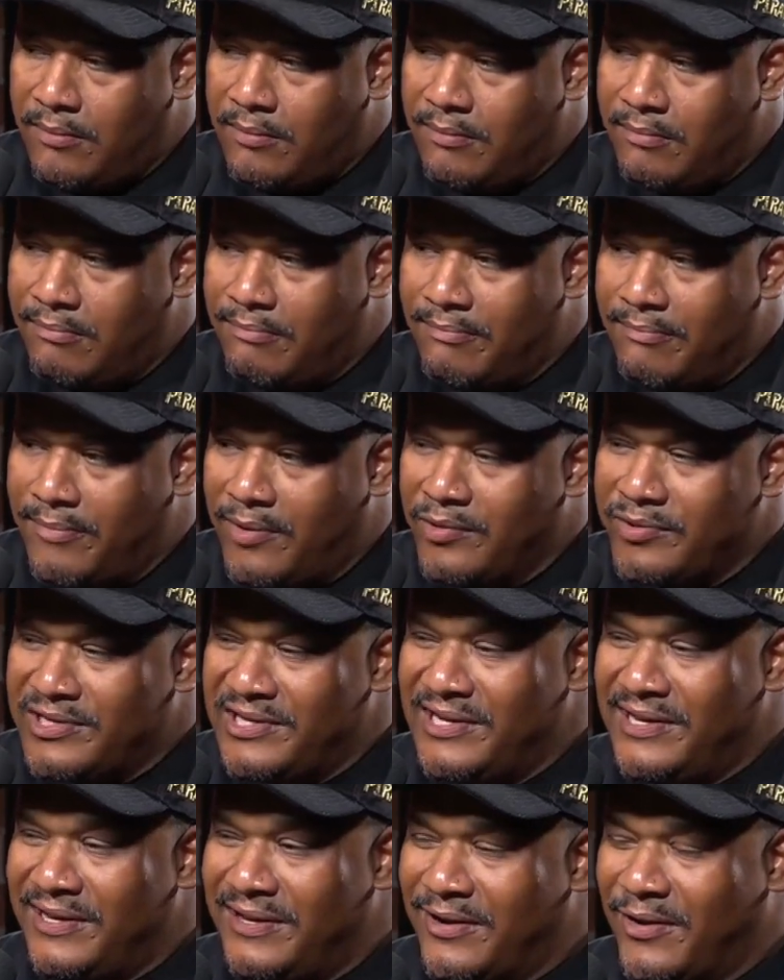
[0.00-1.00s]

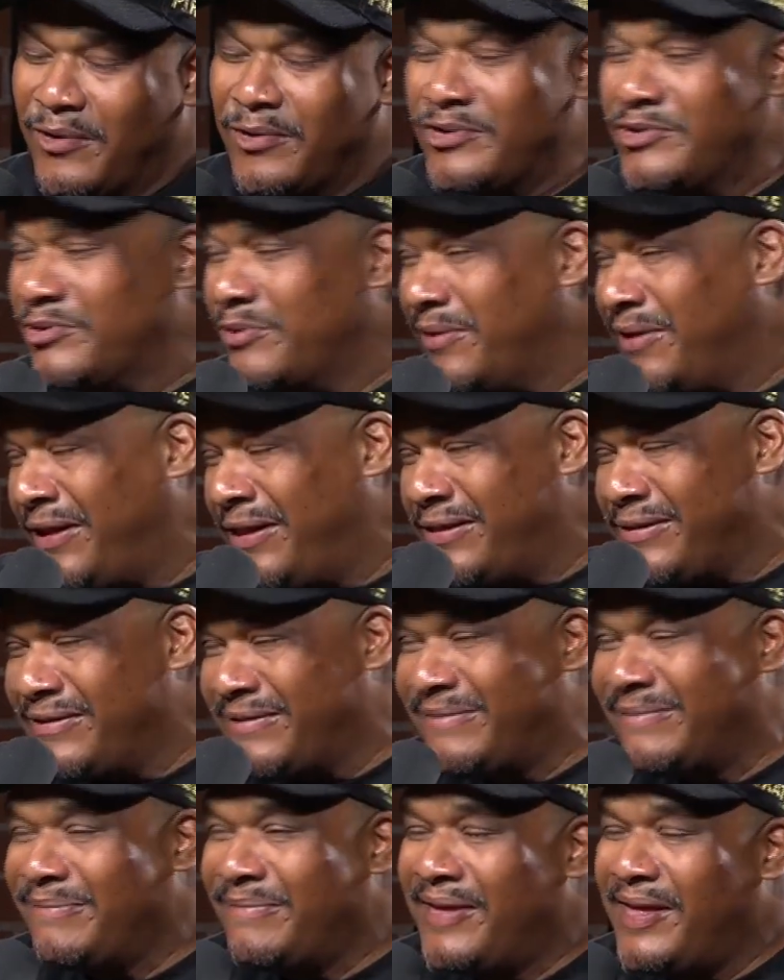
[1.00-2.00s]

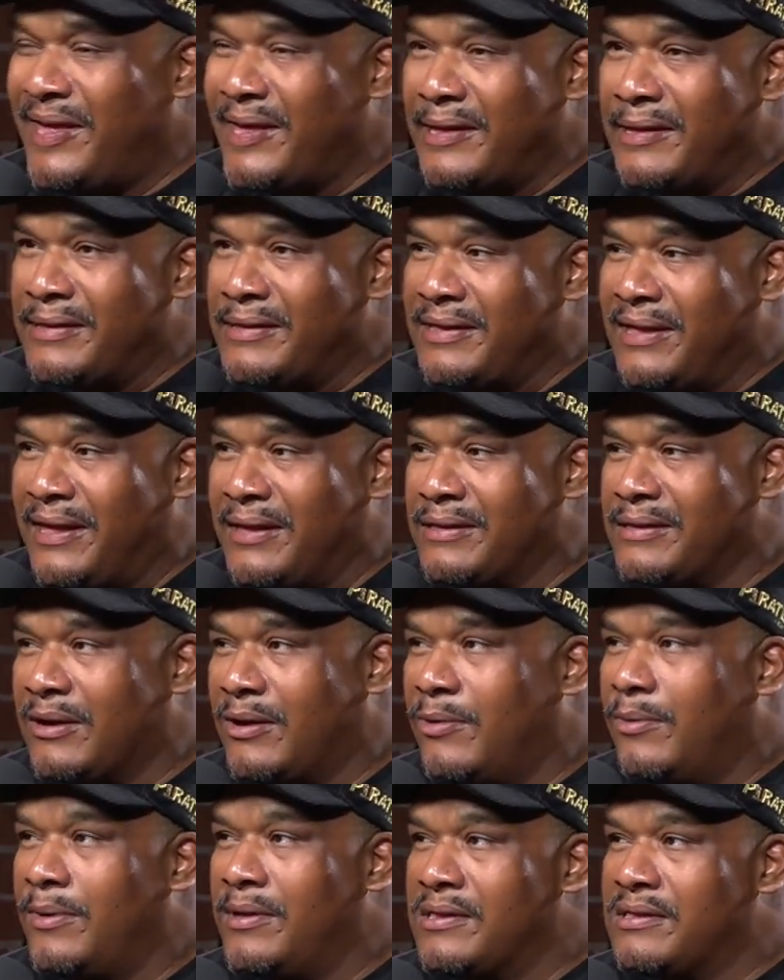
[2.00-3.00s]
multiculturalism has
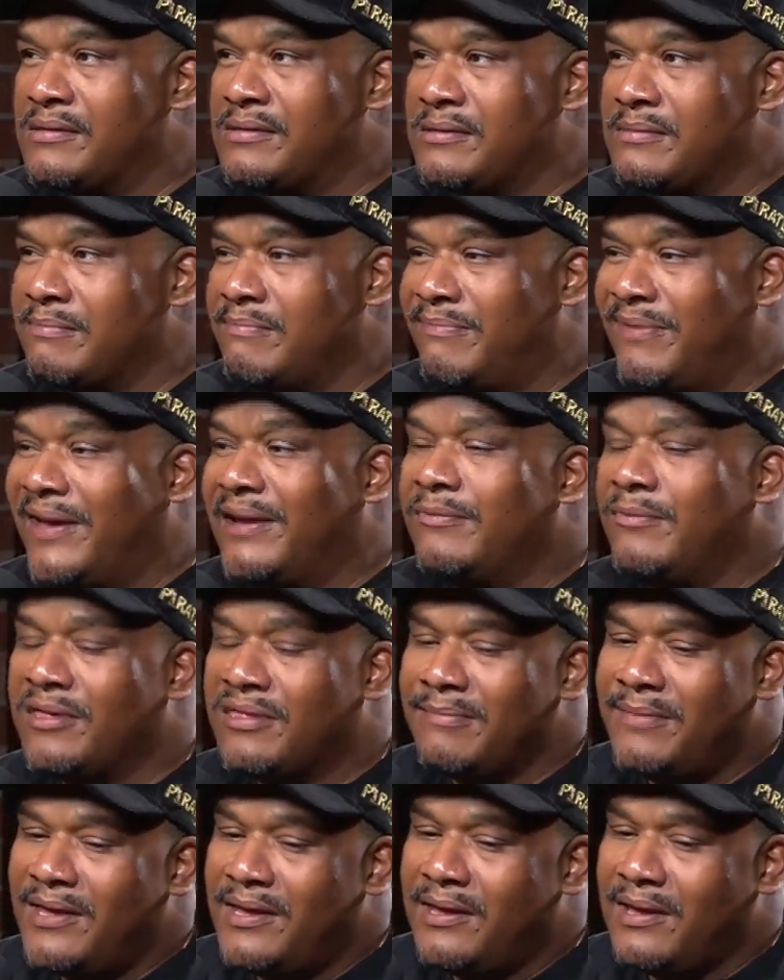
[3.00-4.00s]
always been
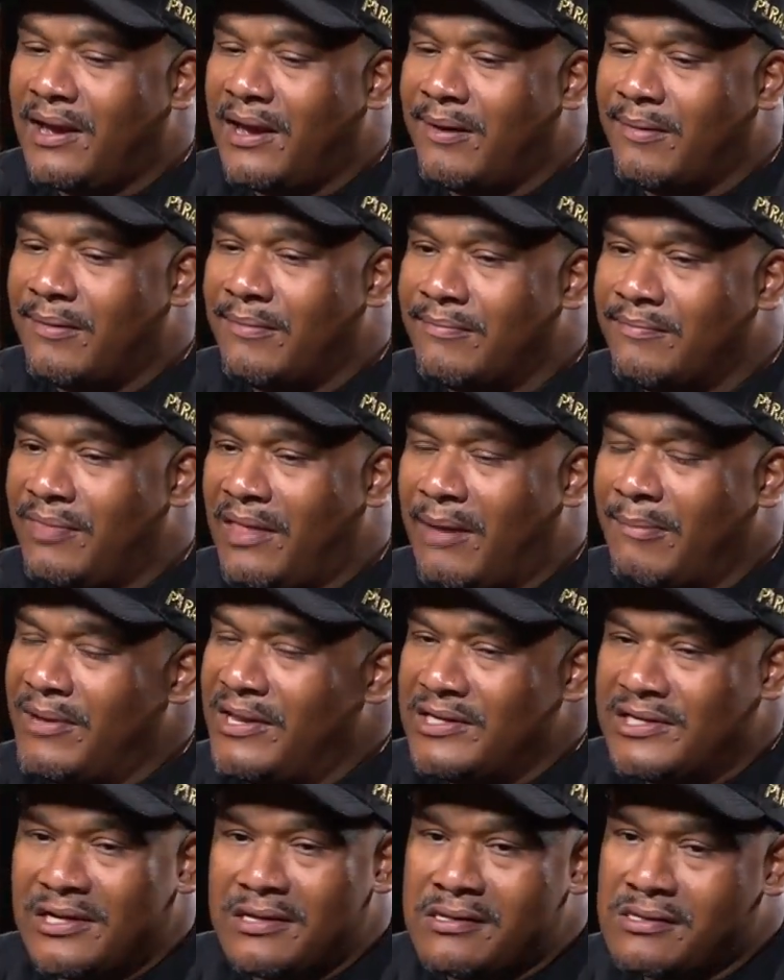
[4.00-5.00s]
with me. I
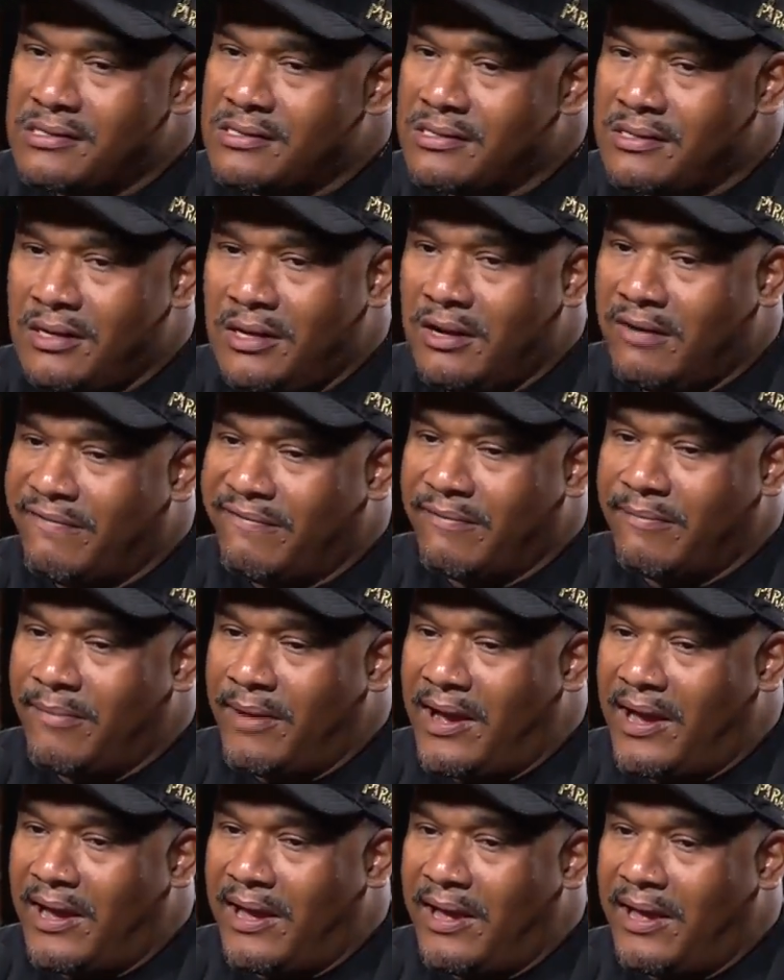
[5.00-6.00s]
mean, just from
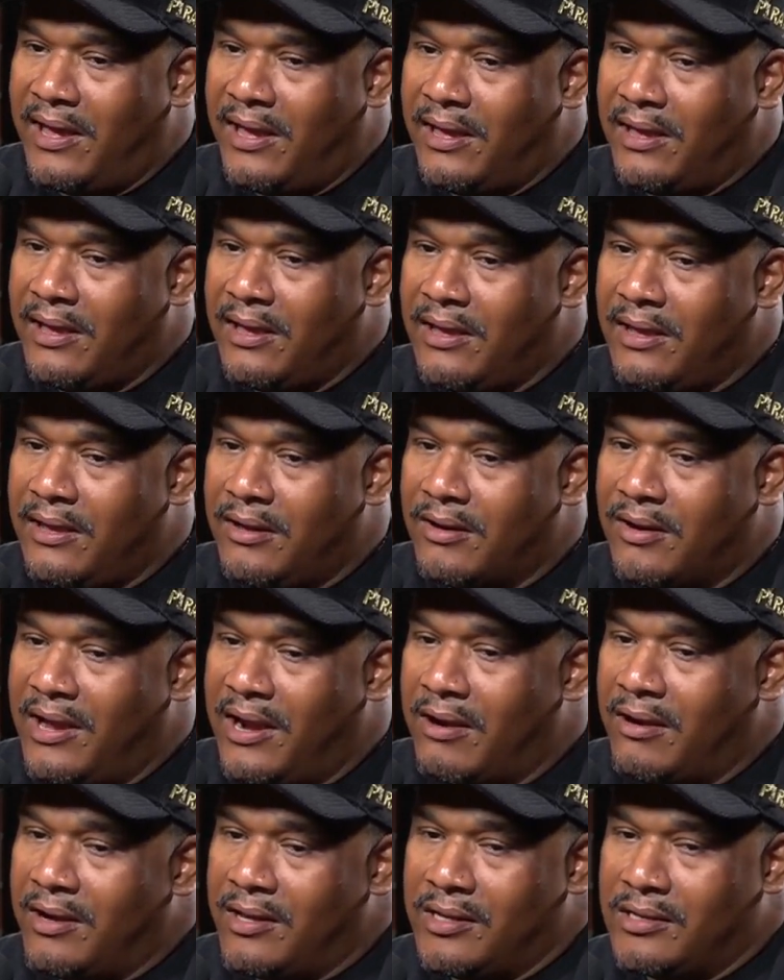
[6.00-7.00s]
my
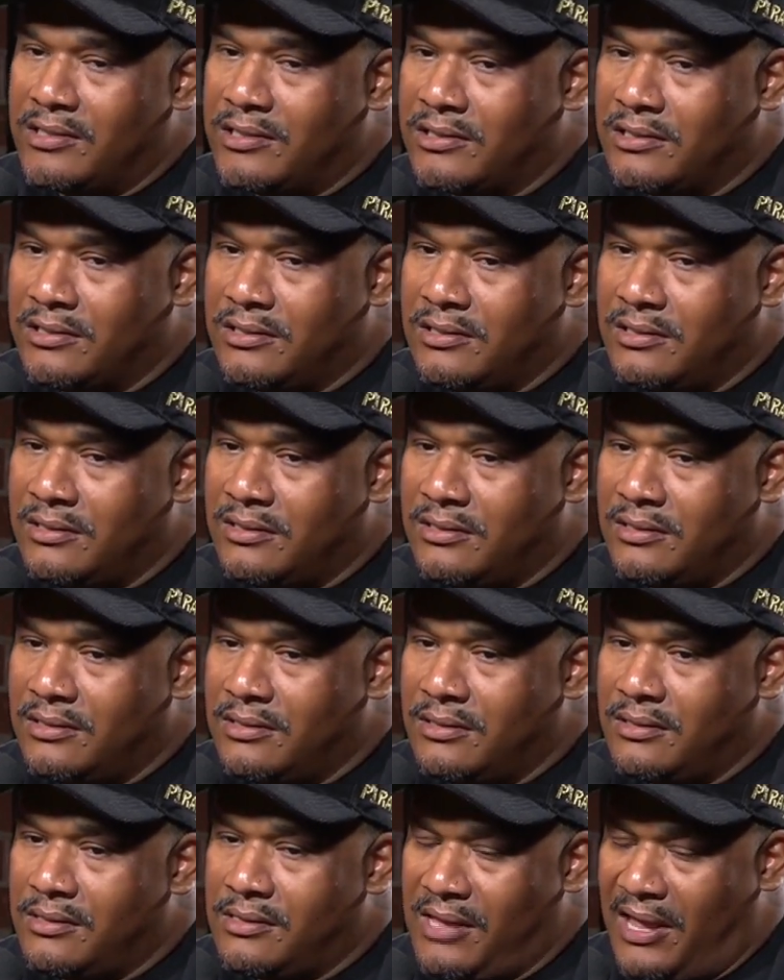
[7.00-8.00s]
heritage
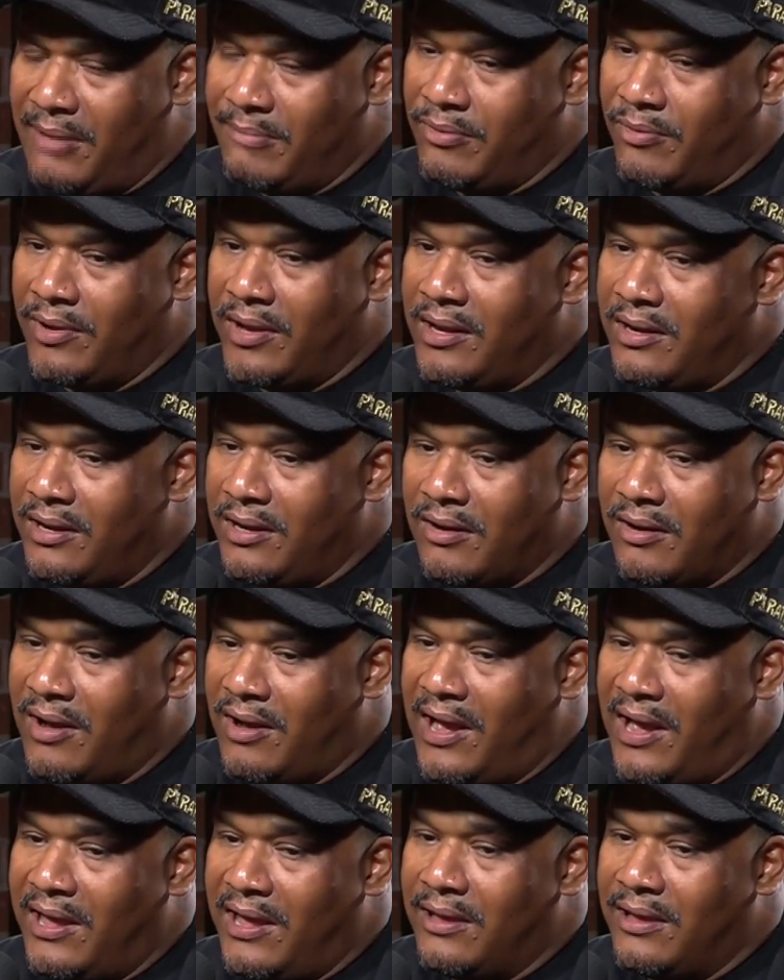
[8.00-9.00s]
standpoint,
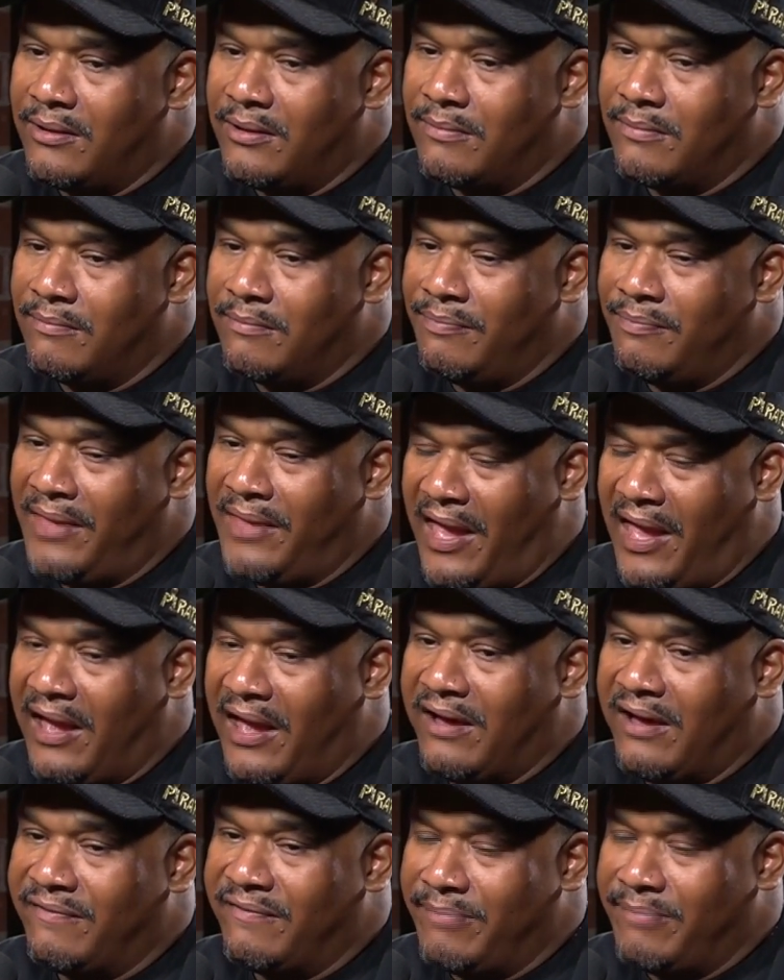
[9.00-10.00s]
I am
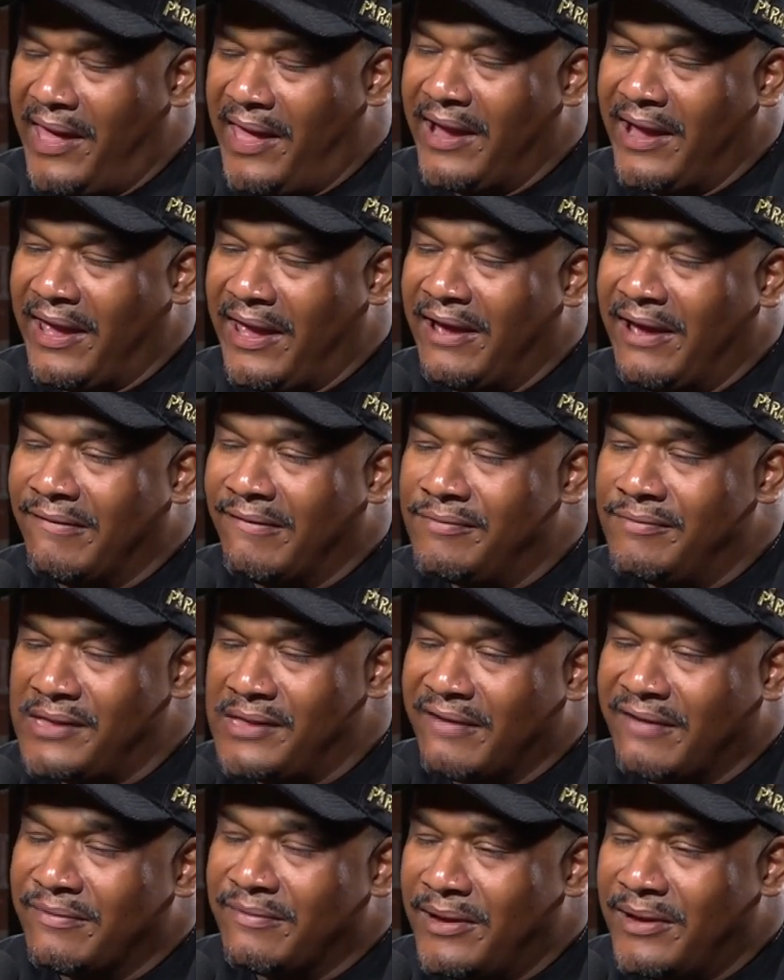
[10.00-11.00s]
half Black, half
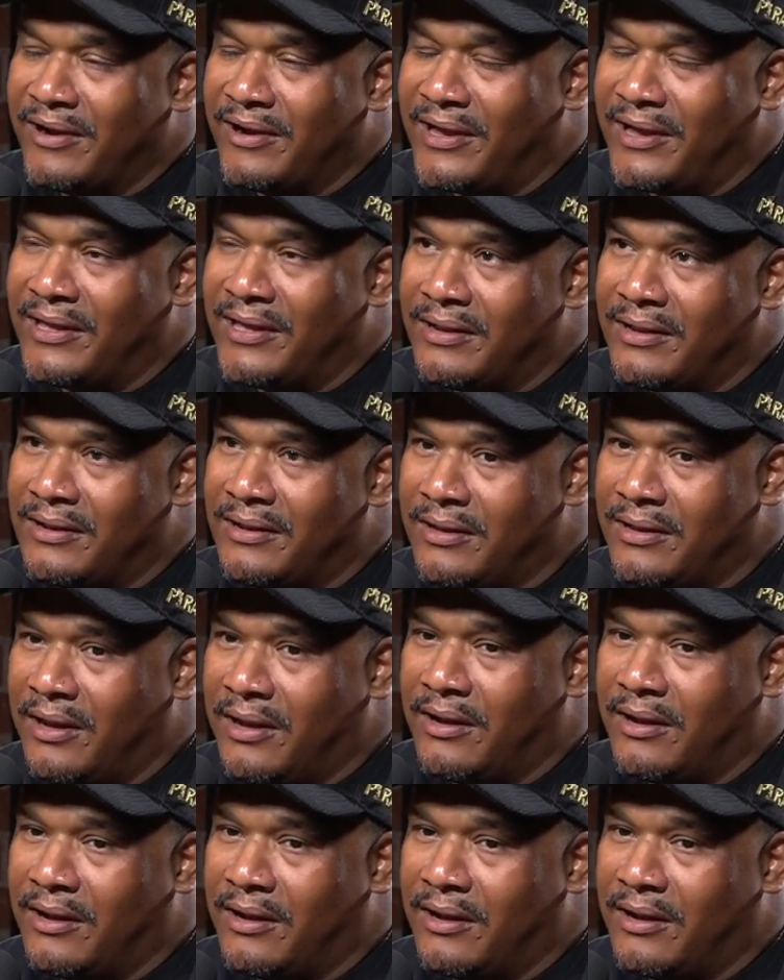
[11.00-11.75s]
South American,